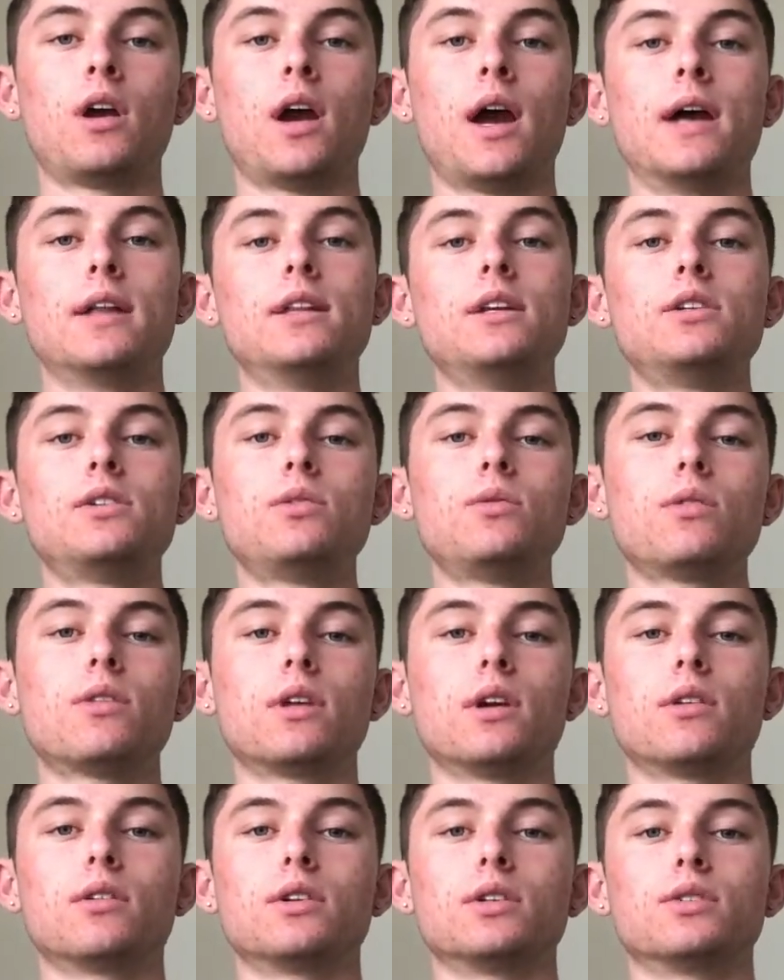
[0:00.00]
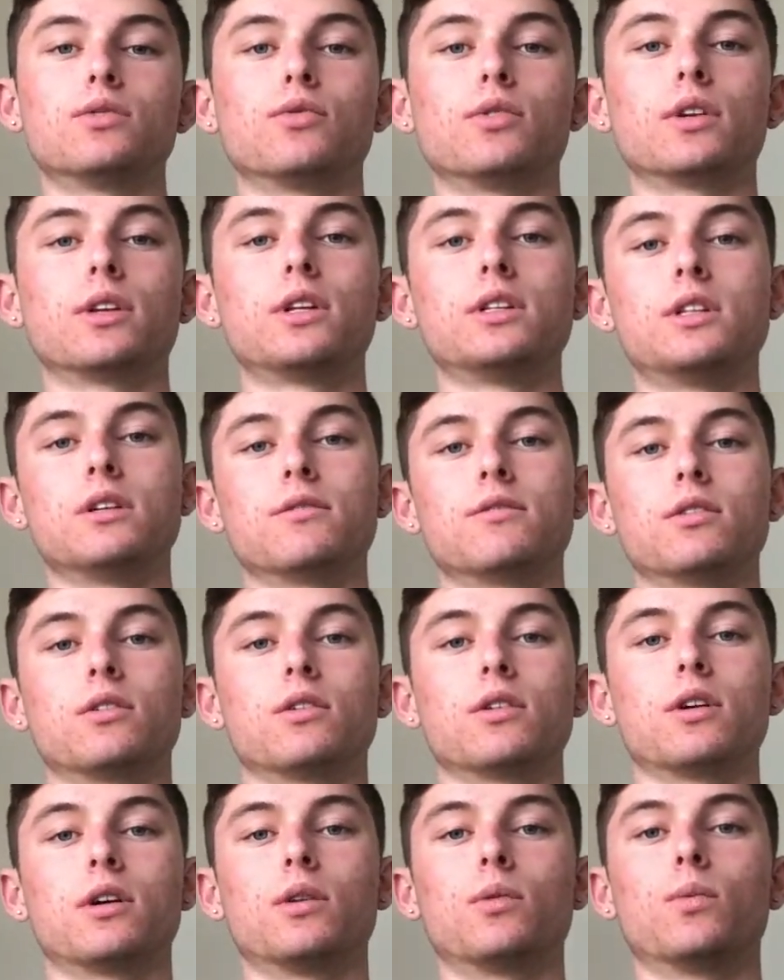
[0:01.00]
And these two theories really
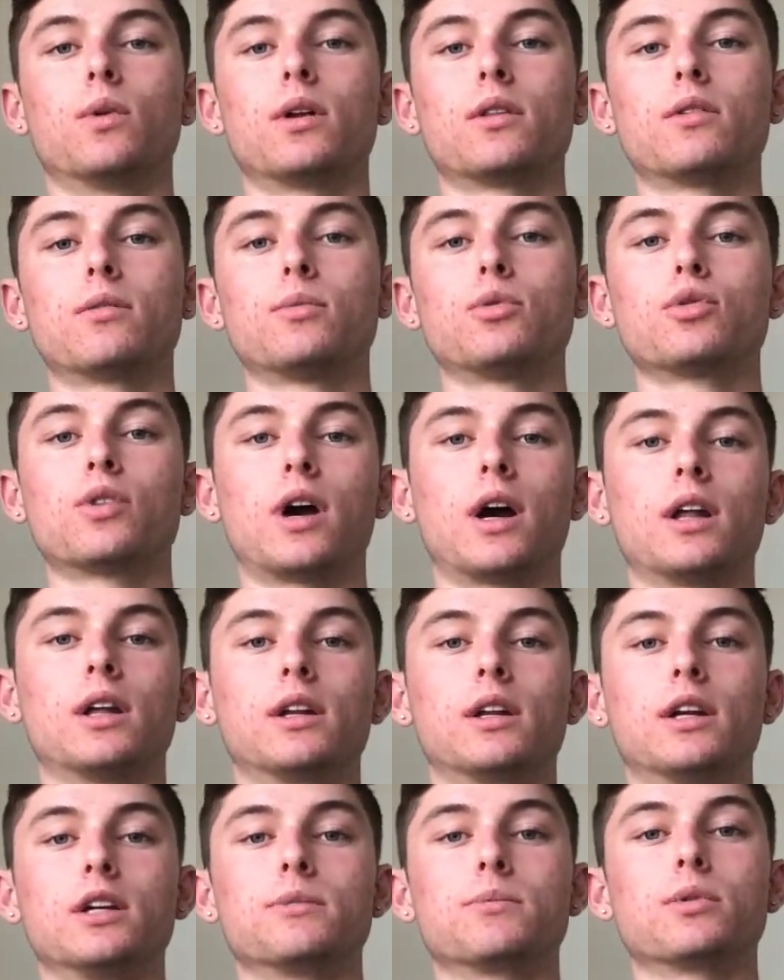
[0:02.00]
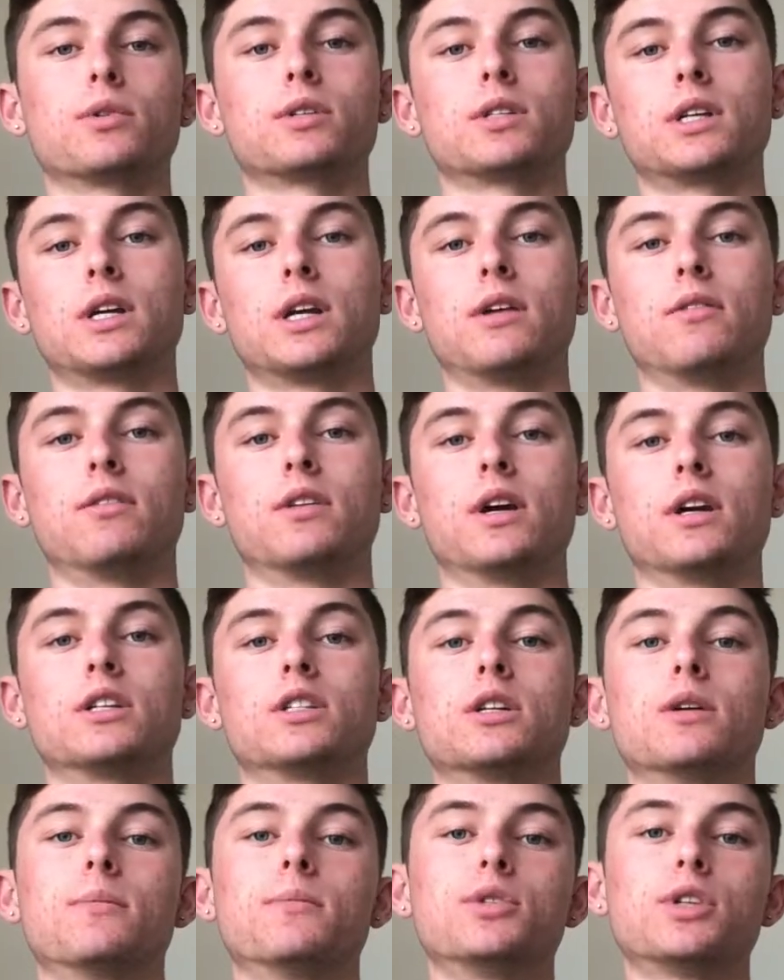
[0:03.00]
differ in whether morality is perceived
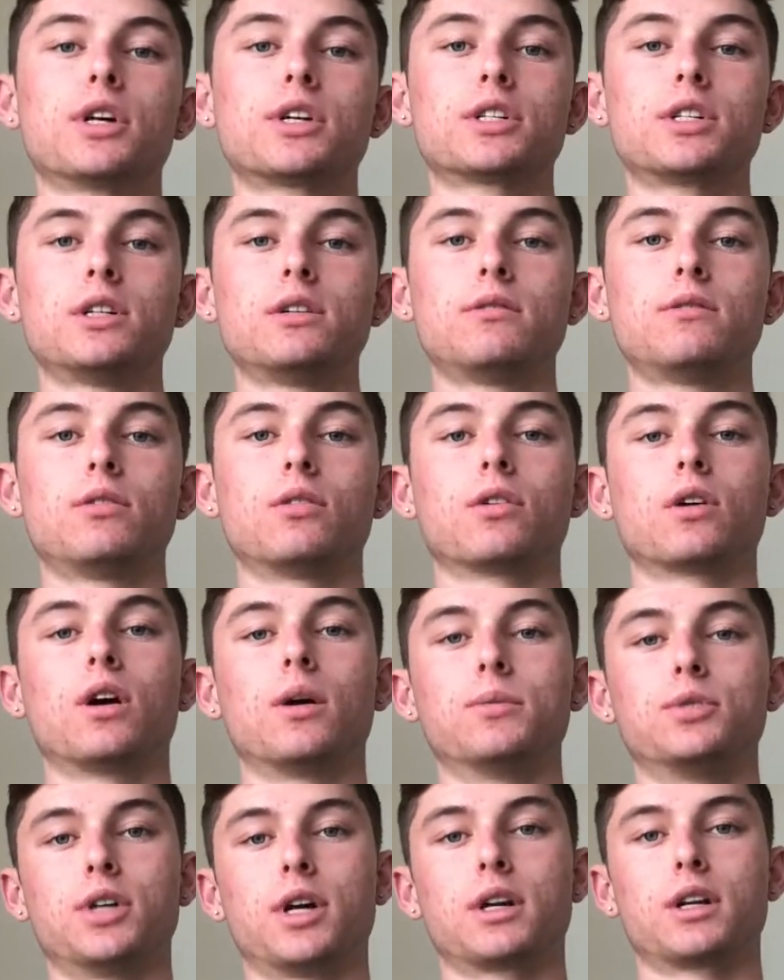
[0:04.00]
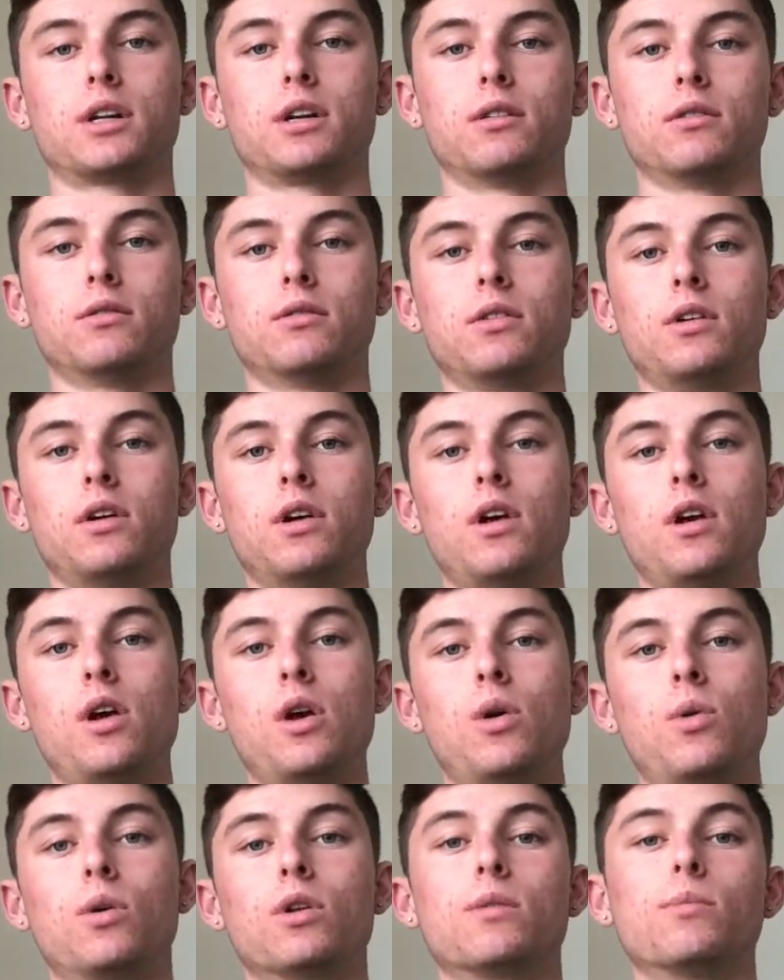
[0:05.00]
as subjective or objective,
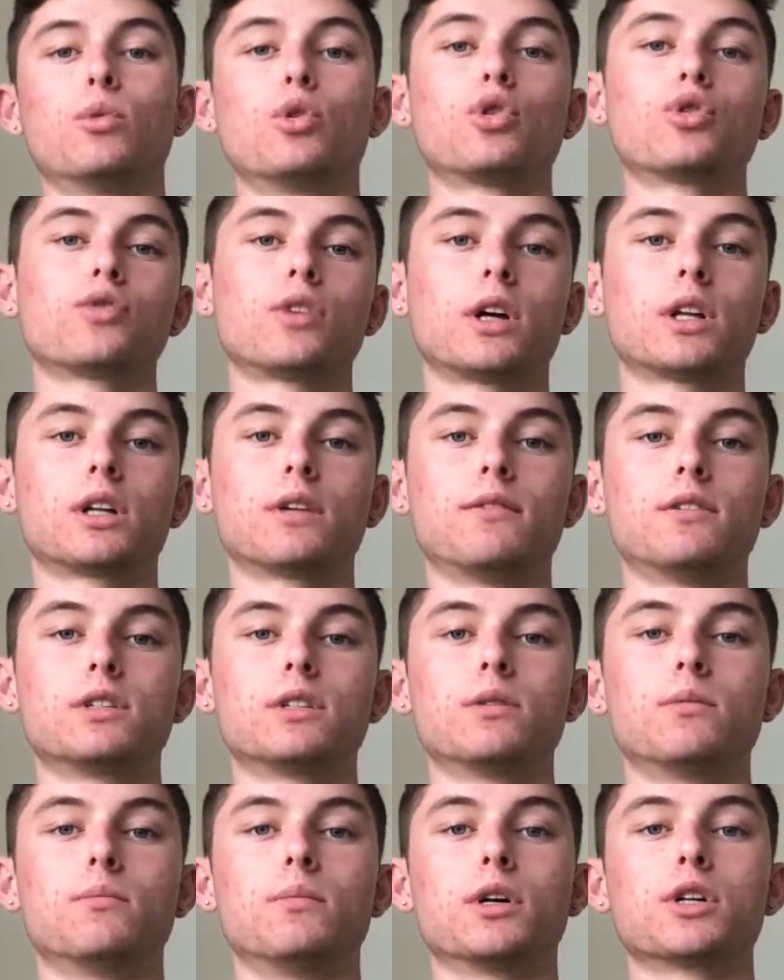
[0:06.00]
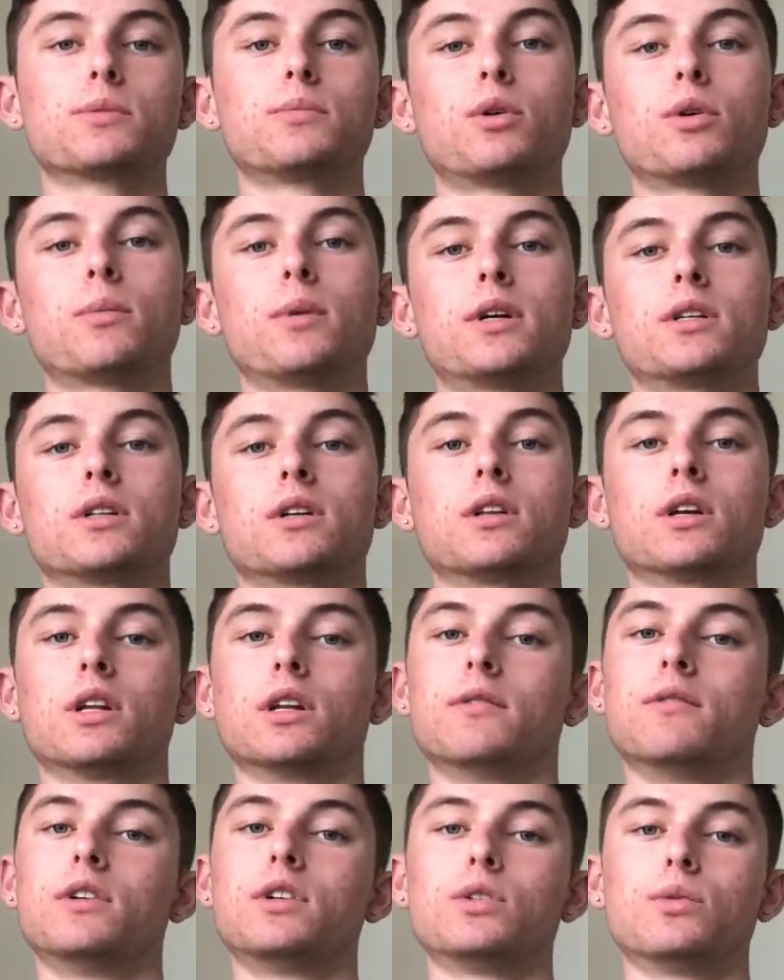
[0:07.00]
with moral relativism much more based on the
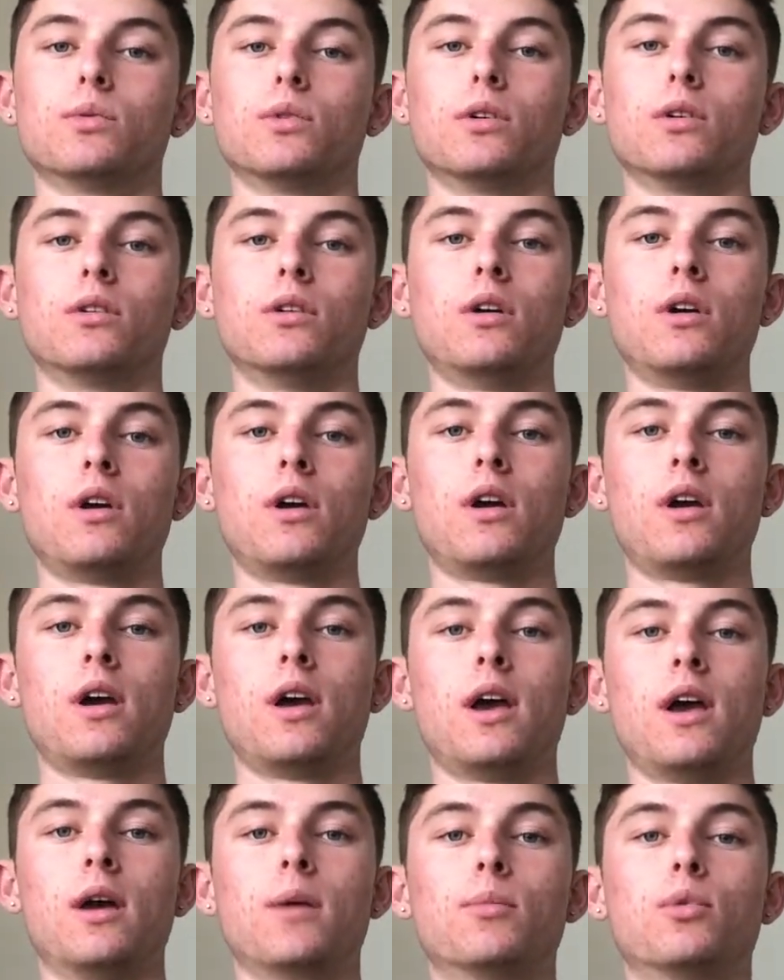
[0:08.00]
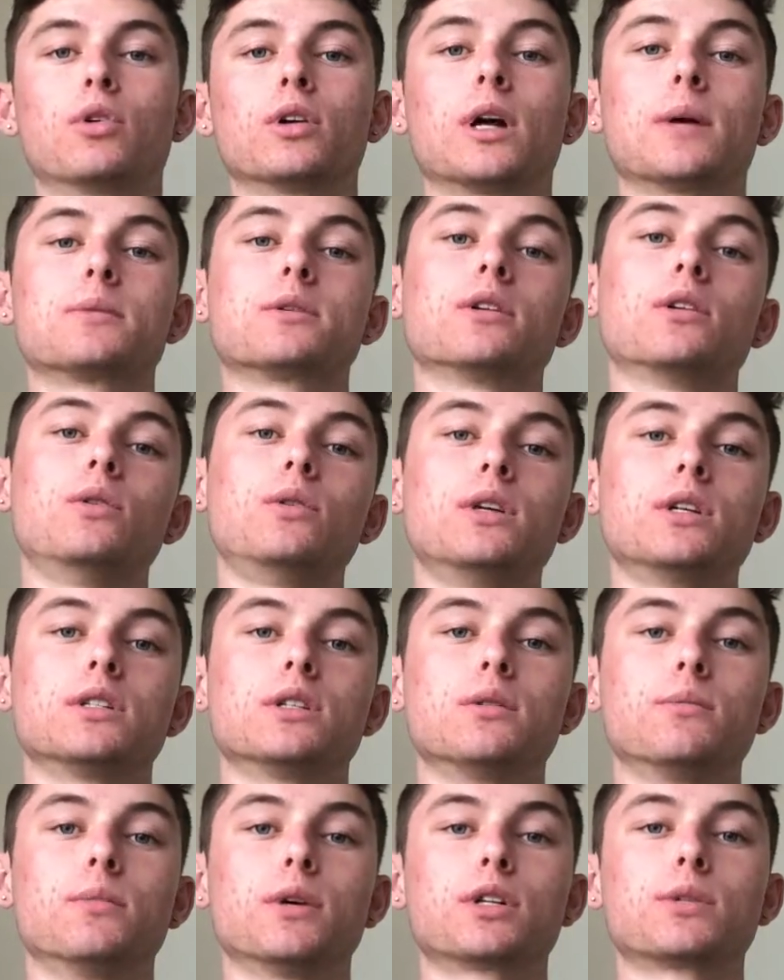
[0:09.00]
individual, and moral
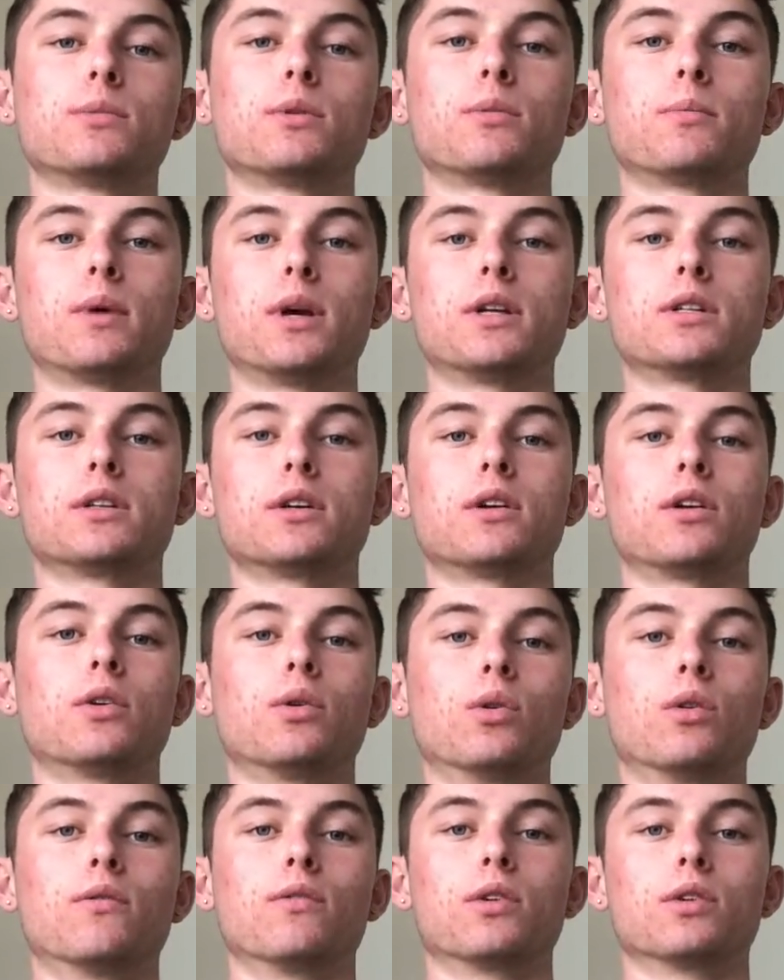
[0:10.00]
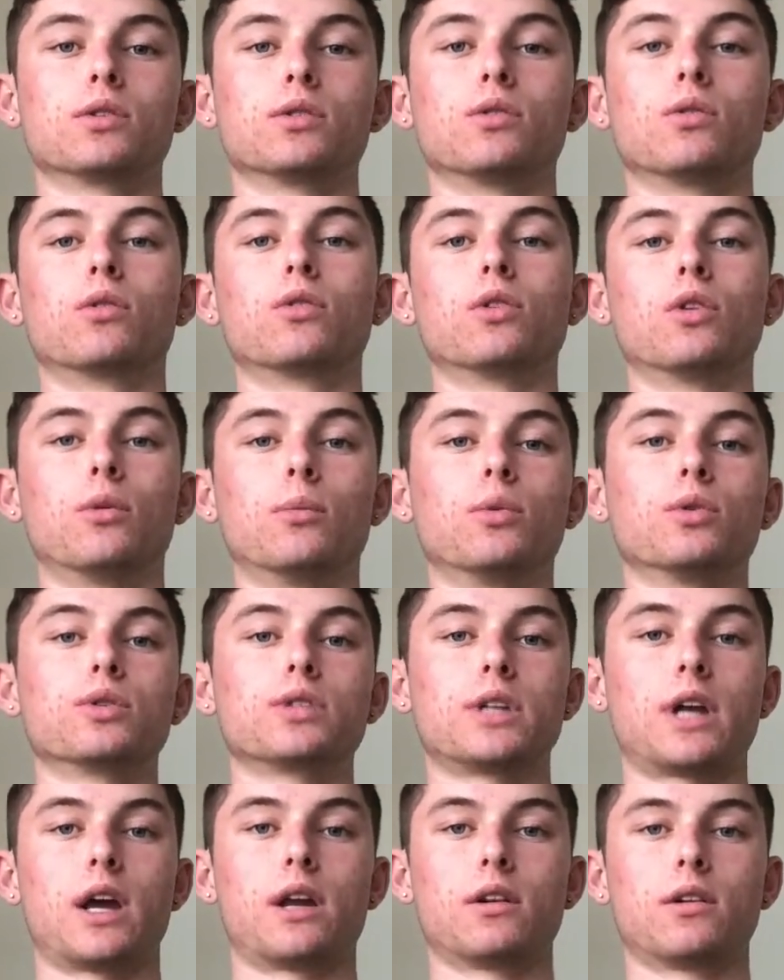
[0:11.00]
absolutism much more based on a universal global
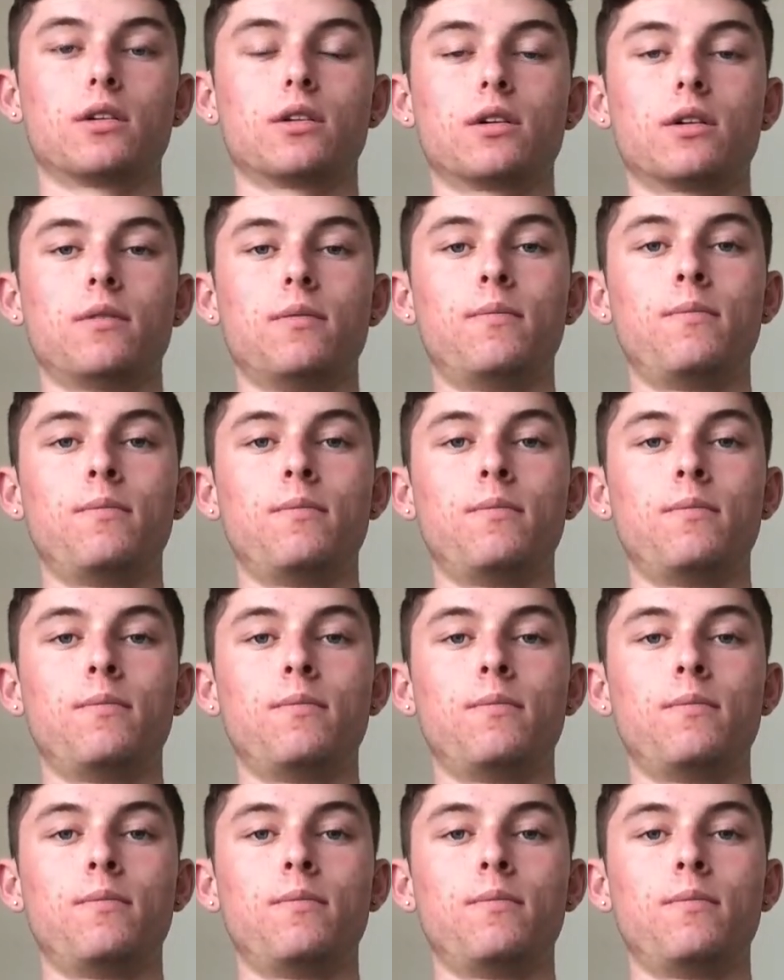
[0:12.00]
standard.